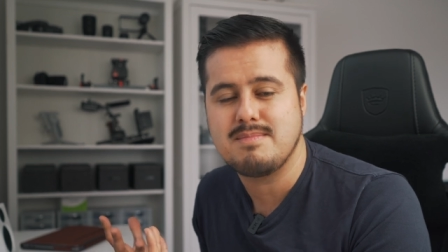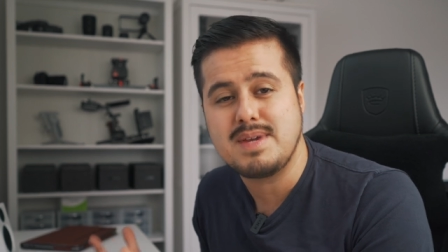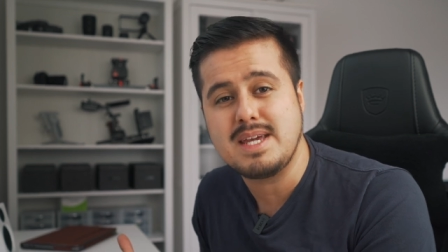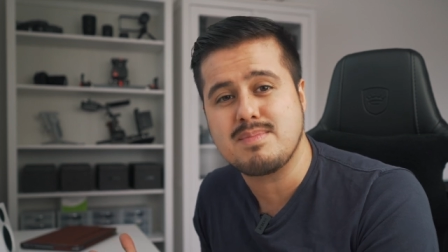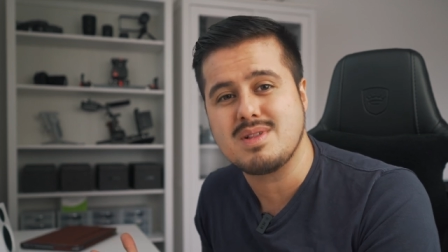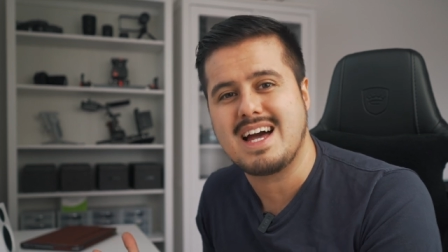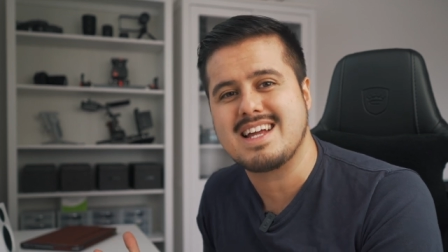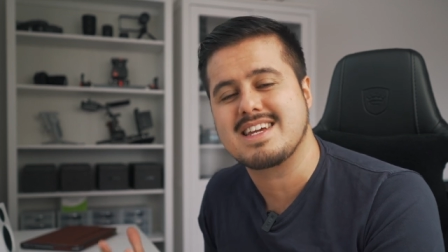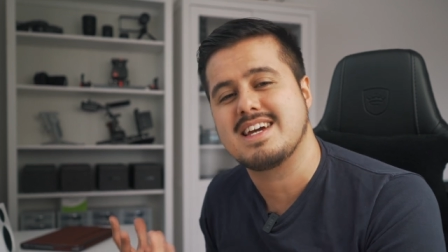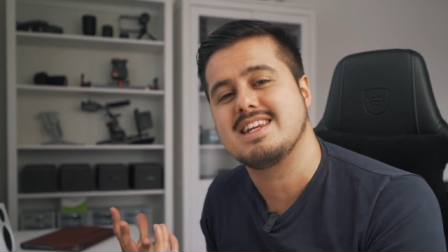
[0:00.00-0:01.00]
people
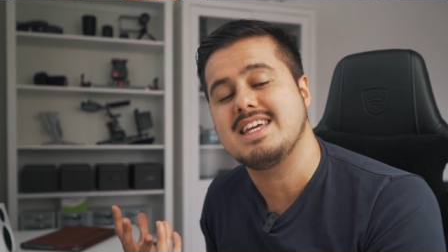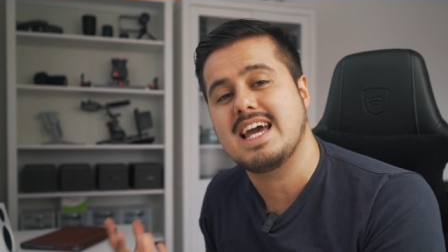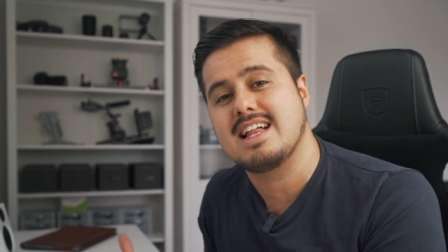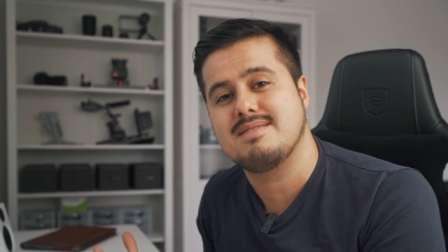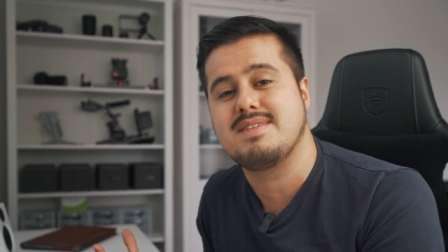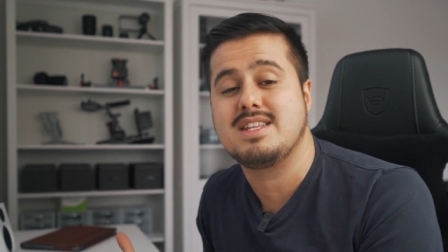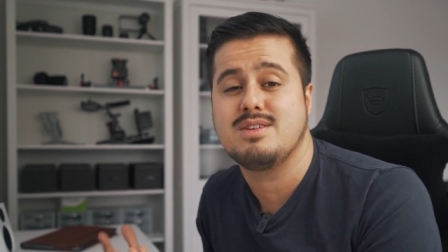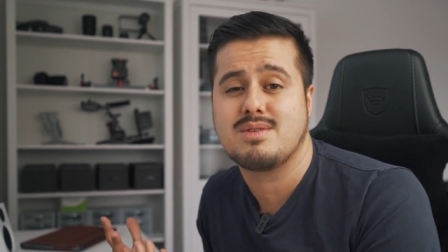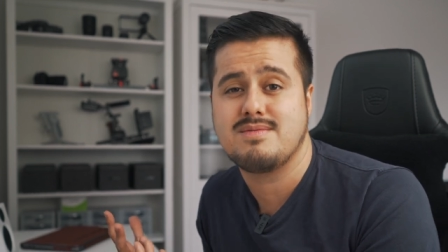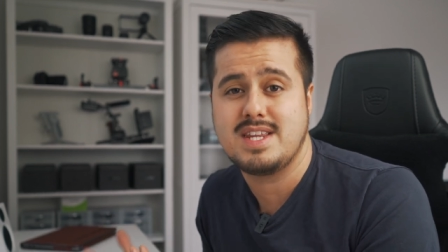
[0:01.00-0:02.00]
and can elevate
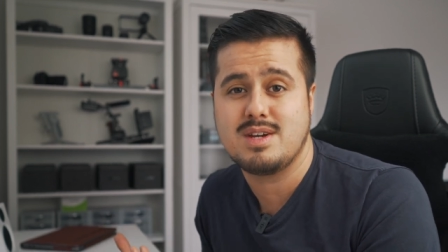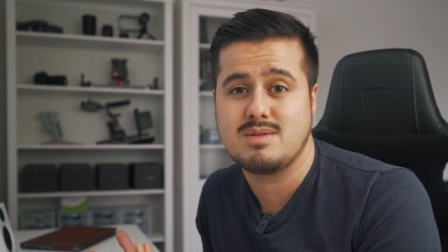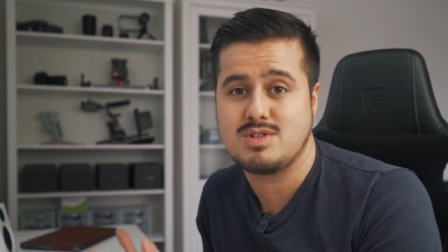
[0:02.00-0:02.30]
your video